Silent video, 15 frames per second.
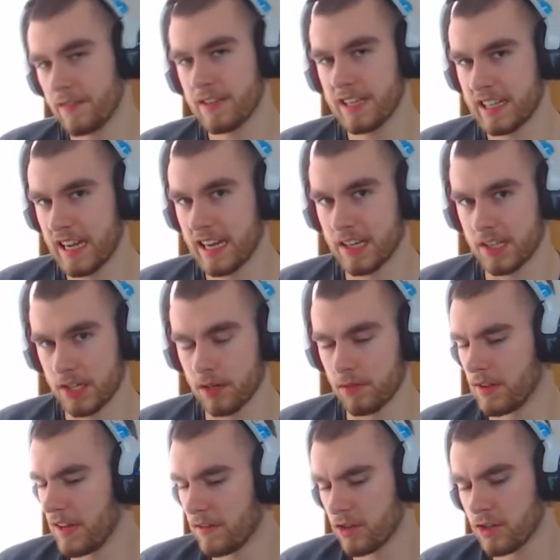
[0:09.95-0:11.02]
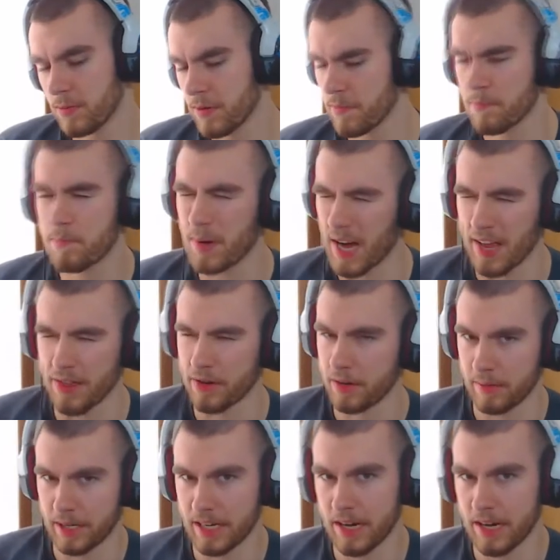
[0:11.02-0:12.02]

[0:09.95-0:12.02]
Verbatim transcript: of Decay 2. They've just been bothering me.